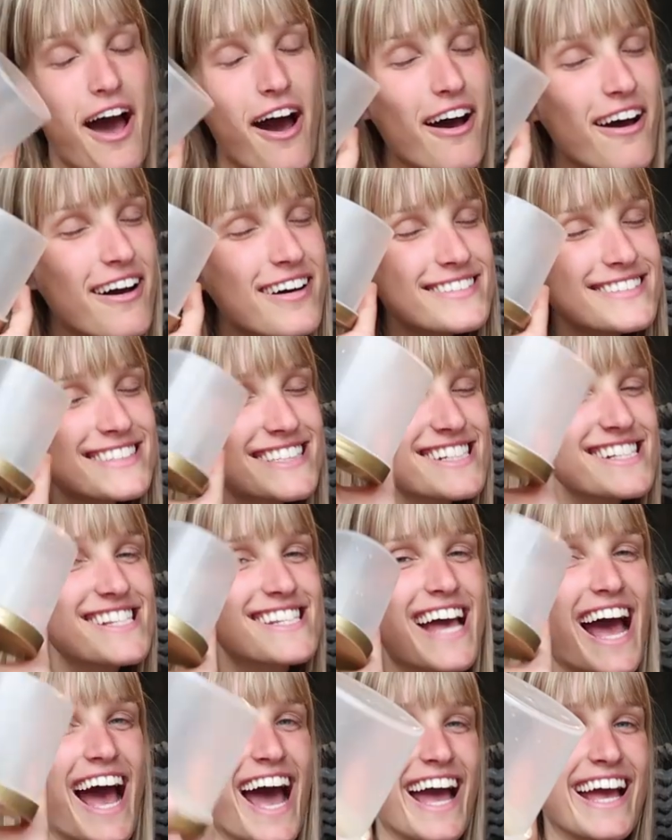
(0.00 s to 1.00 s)
on
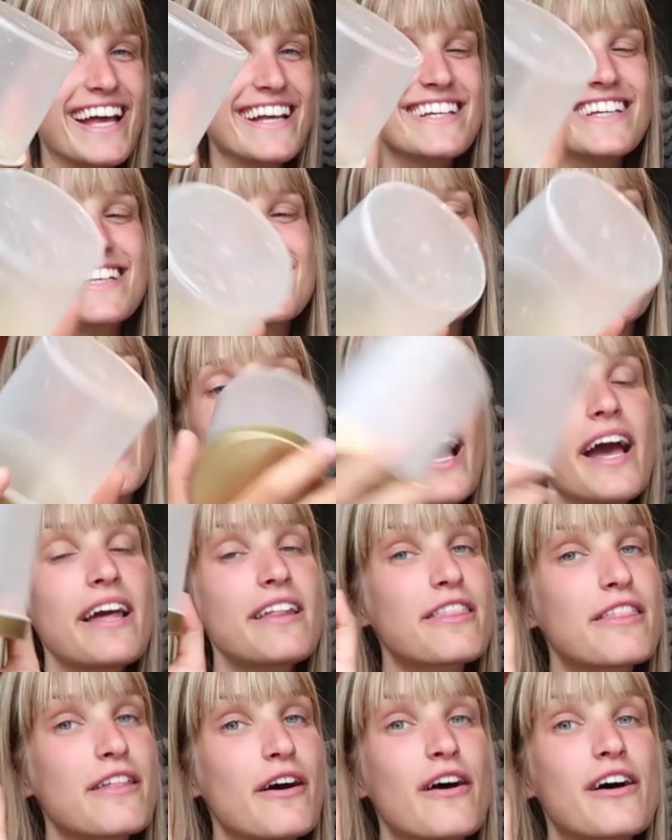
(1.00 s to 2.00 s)
this hike,
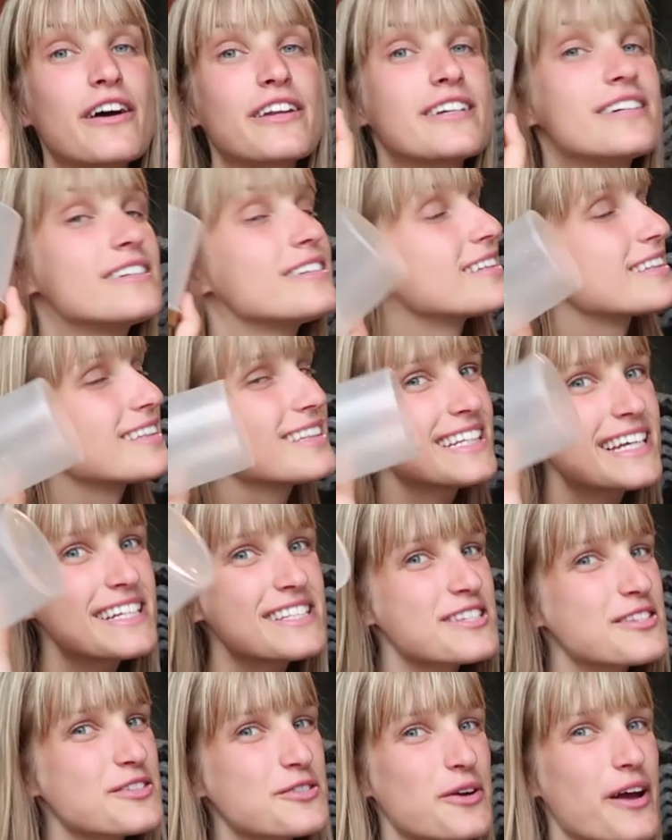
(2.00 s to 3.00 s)
I thought,
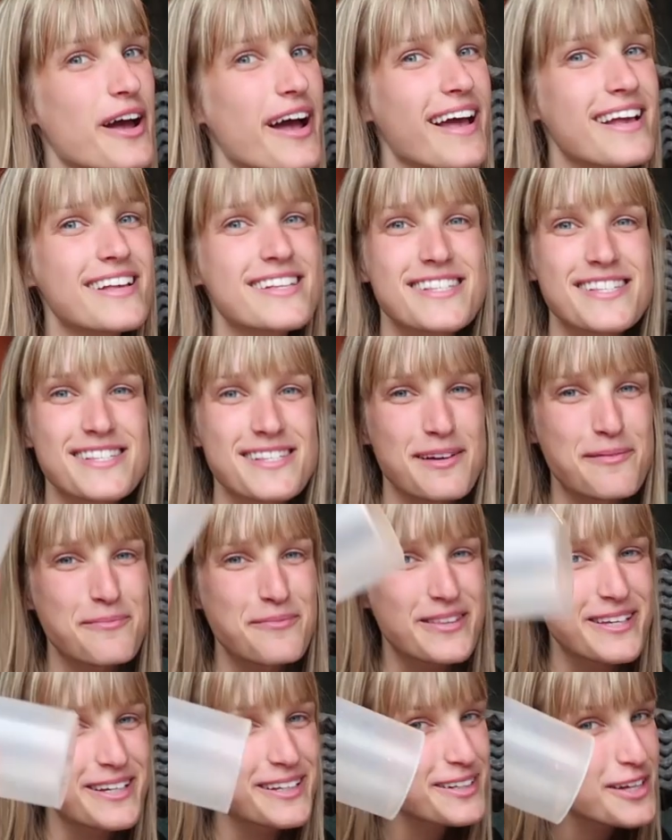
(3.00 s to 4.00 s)
let's try
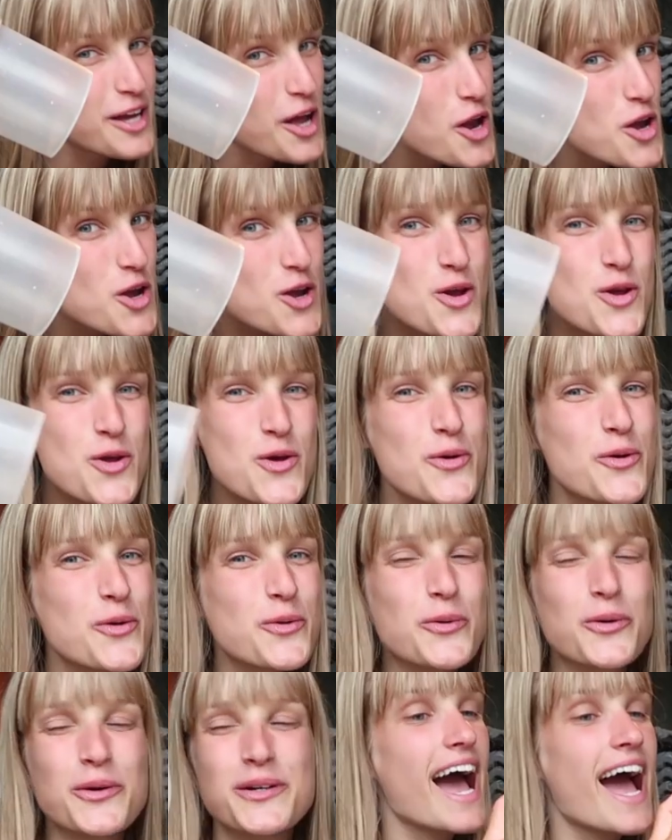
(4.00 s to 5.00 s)
something new.